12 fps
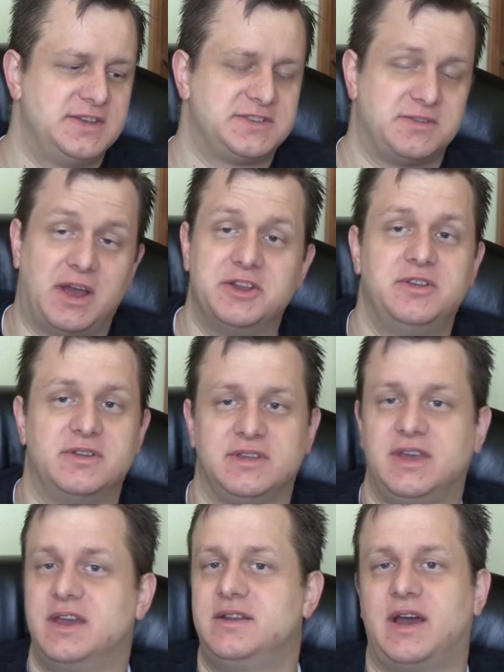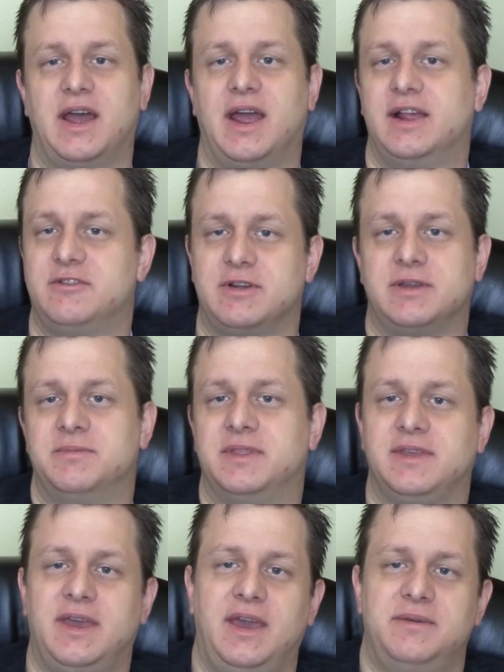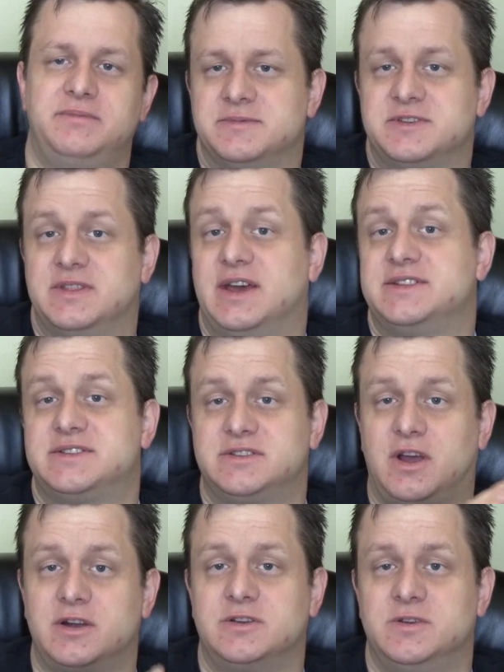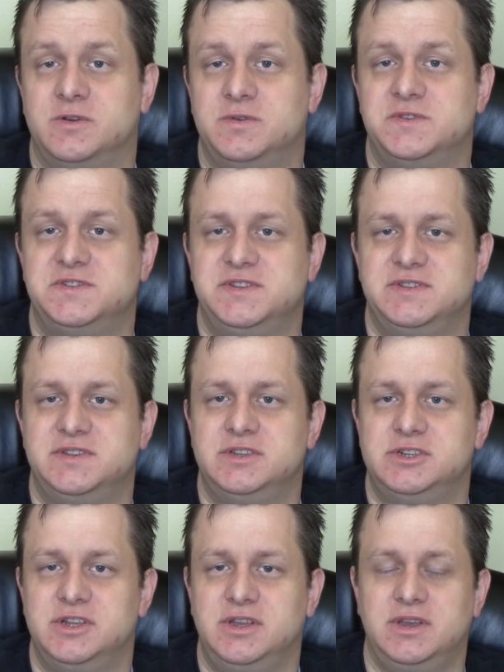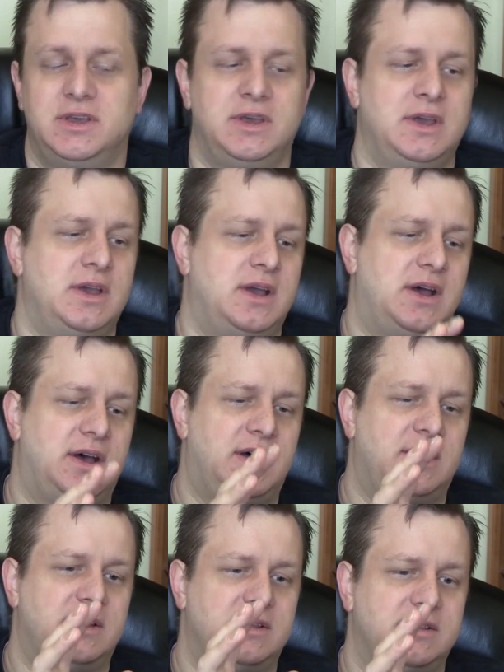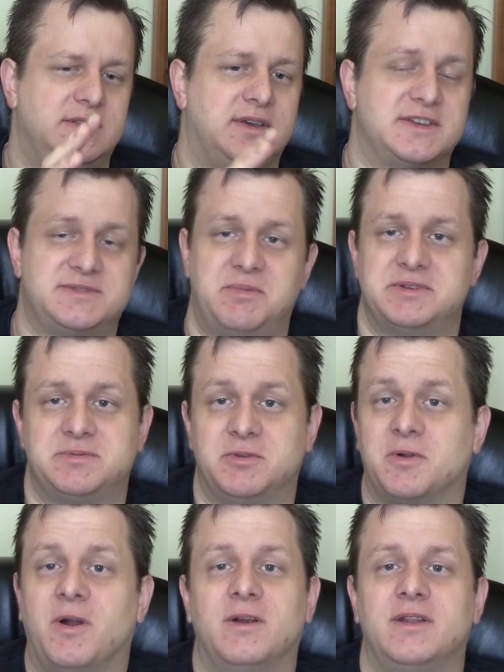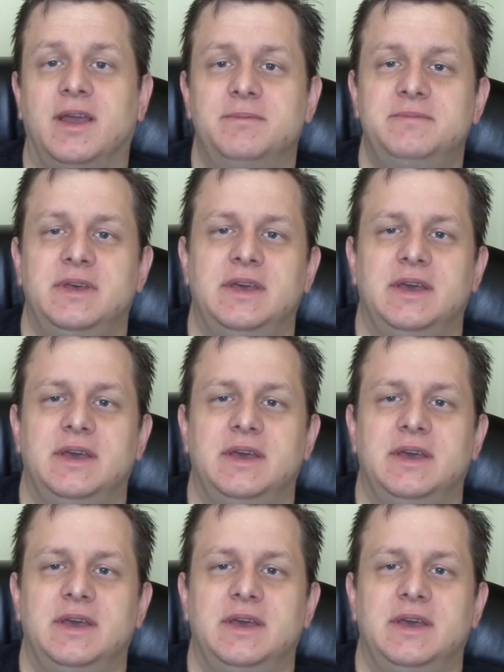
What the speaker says: So I highly recommend the game. So that's Doctor Who CCG, the customizable card game.